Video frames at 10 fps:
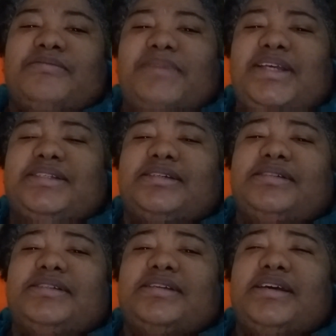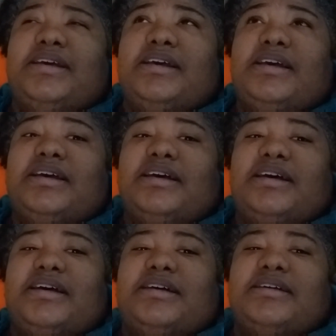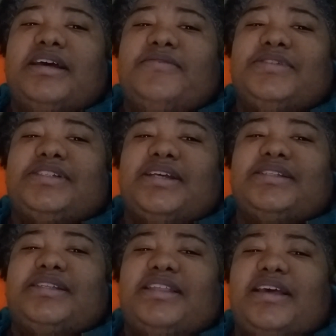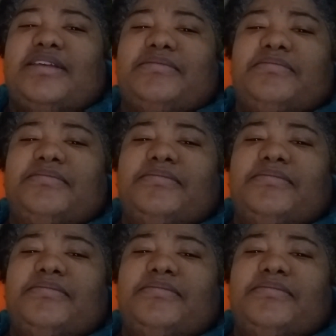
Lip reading: And basically, ever since then,